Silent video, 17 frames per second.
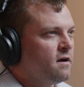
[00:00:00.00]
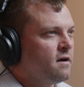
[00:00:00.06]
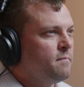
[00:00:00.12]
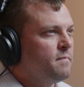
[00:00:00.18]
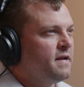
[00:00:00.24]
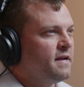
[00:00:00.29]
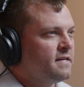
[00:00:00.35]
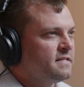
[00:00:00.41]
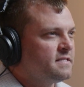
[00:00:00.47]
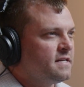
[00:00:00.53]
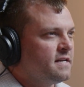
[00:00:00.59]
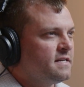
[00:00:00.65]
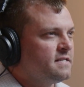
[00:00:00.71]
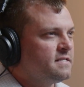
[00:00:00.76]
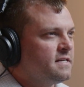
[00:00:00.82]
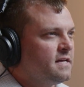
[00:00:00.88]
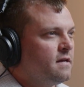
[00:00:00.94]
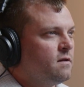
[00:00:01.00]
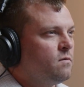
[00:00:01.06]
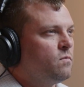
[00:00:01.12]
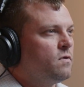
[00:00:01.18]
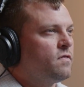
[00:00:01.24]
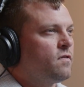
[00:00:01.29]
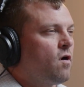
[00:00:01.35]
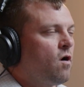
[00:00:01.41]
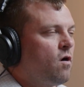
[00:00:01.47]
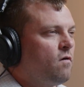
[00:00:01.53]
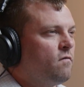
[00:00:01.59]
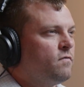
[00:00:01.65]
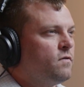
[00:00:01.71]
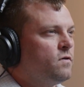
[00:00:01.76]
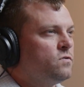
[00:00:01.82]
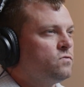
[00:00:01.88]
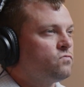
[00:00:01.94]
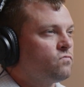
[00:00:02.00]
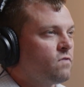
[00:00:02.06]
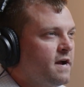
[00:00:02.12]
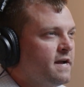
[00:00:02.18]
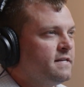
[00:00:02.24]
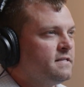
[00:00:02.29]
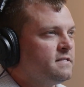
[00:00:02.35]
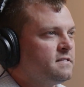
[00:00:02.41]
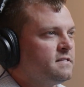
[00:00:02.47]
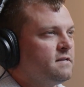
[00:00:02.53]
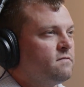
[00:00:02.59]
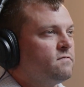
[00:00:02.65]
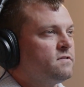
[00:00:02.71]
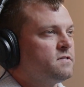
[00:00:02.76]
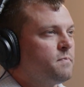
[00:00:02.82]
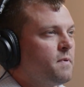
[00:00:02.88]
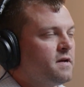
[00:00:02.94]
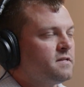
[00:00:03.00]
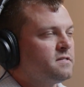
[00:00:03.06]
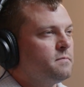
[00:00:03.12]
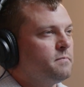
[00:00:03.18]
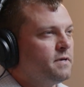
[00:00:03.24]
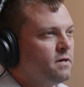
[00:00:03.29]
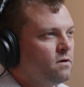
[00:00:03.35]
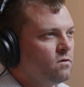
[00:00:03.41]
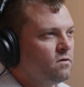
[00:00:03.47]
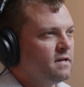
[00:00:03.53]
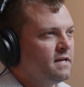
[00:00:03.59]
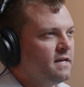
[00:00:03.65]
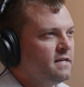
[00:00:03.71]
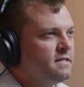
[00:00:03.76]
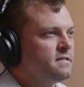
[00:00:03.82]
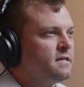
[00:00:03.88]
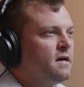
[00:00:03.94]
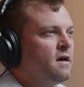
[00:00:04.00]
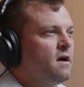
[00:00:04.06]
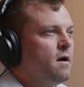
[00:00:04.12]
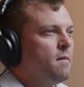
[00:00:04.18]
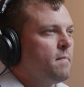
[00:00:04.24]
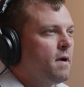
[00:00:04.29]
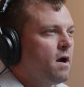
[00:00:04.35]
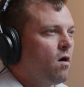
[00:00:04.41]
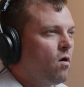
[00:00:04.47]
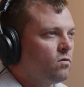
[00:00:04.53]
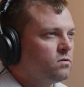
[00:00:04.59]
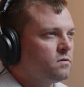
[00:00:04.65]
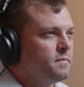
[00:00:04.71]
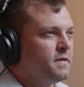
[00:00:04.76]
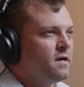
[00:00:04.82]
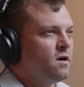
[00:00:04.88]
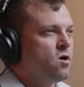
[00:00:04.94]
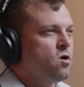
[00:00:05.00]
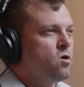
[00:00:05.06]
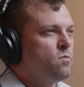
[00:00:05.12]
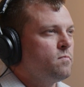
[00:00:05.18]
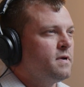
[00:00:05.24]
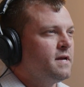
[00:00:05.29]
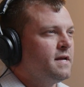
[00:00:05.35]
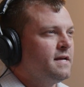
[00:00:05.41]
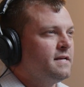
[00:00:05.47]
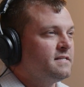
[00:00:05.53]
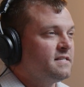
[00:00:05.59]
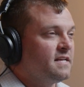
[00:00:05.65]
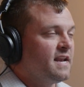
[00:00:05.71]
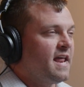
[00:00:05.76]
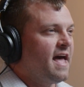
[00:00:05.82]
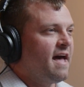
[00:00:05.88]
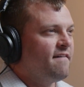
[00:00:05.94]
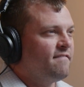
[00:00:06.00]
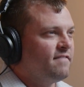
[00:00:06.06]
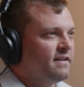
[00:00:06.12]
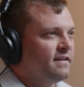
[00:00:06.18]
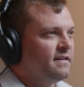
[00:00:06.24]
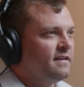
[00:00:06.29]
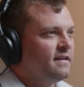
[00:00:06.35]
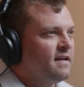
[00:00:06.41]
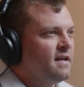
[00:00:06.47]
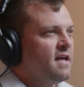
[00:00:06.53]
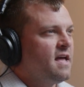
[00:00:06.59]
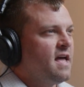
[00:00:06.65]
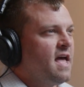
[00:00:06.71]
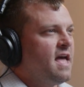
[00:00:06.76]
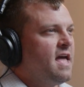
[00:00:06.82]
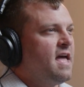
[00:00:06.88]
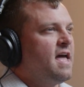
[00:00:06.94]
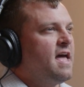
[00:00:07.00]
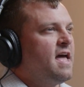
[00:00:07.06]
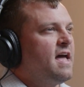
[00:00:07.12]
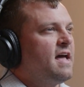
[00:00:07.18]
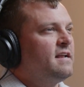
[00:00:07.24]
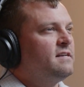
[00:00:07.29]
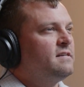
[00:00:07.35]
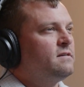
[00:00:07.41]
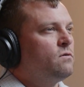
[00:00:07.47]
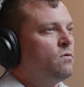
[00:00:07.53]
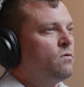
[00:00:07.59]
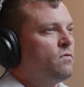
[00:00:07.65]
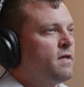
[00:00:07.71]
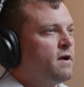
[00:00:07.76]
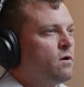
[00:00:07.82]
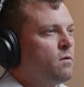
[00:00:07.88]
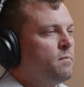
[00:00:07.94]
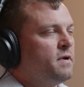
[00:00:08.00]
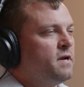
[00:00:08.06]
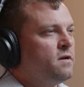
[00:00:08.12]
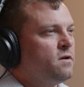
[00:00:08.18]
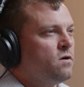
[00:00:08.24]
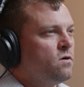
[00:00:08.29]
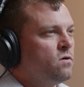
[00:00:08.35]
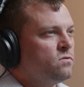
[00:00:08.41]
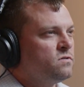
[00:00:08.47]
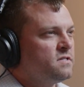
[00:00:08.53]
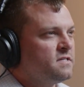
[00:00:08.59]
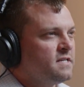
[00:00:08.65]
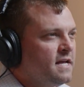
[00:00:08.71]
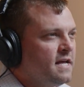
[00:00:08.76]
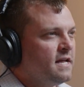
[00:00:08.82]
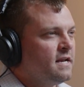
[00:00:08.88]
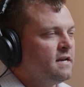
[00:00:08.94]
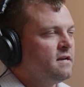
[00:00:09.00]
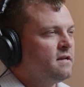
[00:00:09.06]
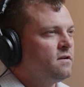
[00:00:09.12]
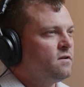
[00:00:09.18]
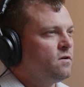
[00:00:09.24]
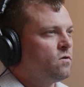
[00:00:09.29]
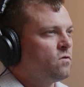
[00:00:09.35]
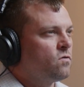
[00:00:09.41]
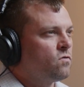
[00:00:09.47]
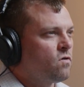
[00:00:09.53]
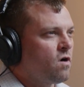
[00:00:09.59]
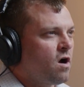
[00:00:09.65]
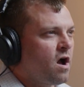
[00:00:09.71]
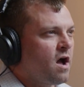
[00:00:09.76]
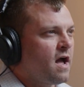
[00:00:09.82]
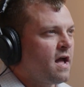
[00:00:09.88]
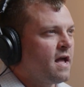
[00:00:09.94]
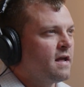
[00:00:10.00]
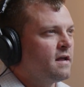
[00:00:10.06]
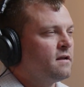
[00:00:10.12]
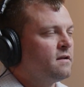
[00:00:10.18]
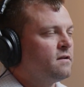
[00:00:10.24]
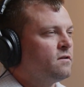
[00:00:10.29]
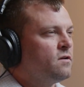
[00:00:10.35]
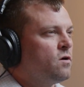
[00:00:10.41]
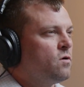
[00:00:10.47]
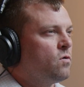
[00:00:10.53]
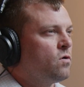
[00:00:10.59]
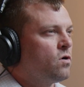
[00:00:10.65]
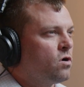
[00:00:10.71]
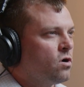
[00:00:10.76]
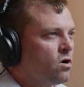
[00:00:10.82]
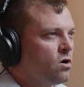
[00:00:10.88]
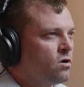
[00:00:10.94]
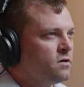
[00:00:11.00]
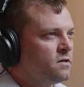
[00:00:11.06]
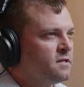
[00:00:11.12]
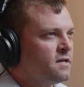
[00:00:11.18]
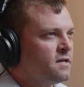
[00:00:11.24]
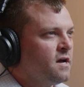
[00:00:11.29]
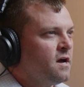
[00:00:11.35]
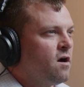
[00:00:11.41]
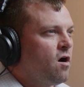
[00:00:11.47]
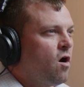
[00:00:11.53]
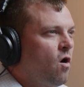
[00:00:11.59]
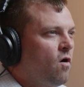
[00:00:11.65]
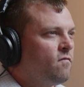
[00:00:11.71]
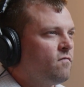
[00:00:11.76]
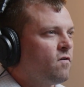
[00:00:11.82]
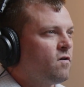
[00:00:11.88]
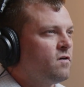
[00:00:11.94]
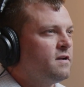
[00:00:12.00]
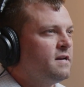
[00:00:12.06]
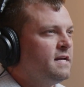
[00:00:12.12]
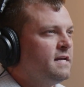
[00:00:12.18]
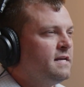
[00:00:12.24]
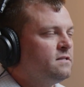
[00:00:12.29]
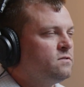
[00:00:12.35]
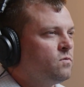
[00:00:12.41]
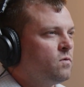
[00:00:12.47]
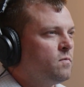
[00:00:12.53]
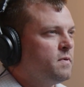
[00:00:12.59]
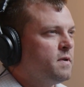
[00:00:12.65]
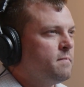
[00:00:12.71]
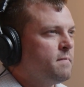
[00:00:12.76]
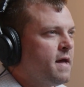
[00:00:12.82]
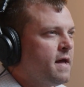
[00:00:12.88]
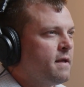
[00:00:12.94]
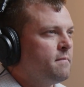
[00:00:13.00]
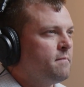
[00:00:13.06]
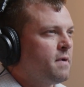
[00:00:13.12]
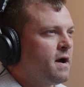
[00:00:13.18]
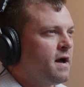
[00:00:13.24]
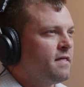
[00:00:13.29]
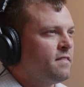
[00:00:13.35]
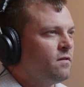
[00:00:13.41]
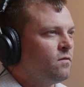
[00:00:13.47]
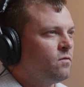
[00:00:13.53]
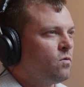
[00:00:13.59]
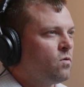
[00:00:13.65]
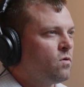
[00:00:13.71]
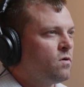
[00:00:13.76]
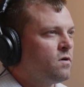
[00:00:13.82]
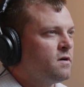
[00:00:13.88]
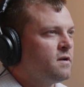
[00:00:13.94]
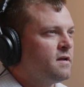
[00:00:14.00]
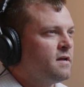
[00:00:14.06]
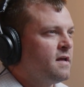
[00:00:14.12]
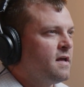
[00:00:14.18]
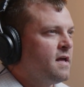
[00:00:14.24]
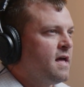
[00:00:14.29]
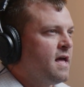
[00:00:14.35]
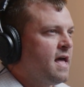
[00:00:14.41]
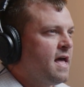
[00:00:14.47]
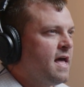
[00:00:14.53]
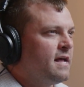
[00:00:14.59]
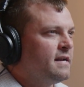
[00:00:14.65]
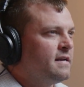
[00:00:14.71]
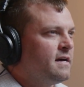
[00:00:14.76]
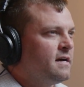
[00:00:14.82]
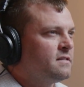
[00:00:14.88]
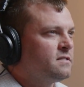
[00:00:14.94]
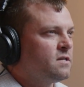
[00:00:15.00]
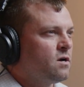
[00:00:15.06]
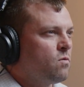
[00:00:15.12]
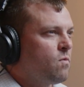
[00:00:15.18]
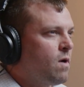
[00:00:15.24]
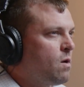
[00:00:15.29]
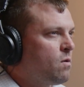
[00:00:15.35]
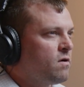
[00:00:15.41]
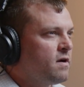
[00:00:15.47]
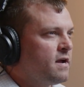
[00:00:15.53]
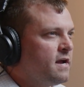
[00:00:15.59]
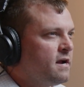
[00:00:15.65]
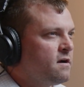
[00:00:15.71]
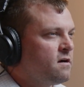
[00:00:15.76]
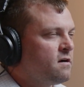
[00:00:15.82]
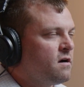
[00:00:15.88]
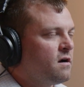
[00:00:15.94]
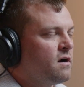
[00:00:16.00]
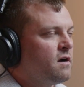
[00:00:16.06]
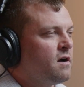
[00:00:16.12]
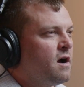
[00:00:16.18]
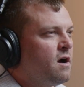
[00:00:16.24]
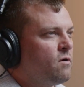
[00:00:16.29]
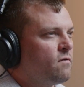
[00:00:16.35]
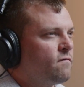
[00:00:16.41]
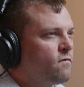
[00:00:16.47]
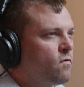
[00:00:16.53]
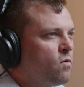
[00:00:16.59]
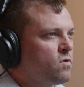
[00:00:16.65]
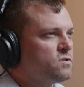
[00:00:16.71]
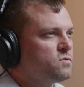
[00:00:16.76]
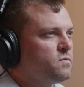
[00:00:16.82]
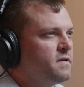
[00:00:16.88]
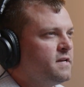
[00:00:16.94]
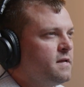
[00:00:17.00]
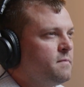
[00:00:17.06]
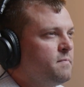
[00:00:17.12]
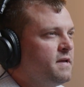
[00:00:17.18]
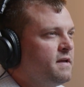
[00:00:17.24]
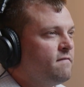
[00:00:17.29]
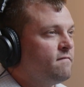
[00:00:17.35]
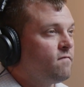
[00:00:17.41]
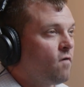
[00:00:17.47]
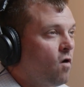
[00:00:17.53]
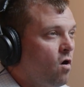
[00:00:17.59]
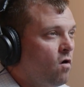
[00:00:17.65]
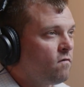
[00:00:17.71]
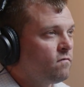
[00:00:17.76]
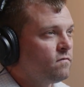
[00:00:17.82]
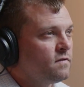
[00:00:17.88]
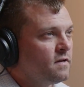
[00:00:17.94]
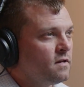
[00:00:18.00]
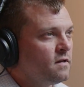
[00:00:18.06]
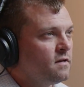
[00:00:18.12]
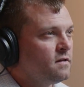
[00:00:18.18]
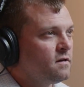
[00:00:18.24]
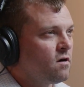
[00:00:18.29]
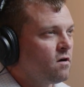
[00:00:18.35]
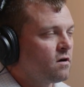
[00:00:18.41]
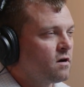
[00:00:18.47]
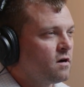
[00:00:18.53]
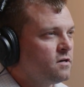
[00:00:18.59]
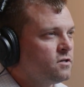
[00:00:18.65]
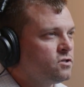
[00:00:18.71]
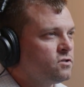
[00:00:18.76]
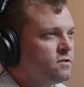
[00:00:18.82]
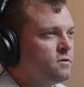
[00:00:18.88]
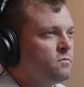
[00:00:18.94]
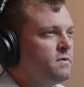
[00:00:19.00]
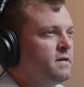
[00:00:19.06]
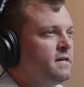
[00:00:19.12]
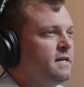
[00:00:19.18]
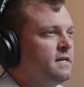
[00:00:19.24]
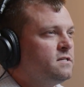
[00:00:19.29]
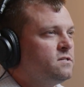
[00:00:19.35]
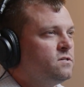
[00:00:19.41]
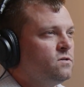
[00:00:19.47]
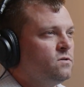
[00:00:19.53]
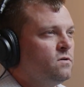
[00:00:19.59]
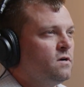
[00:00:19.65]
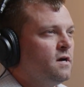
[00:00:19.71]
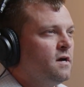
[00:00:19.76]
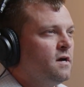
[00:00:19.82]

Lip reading: and being a citizen with all of those rights and responsibilities, my ultimate home is in heaven. And there will be no sin, no crying, no hurt. All of our needs will be met by the Lord. And so while we're here, of course, we need to be involved in our country. We need to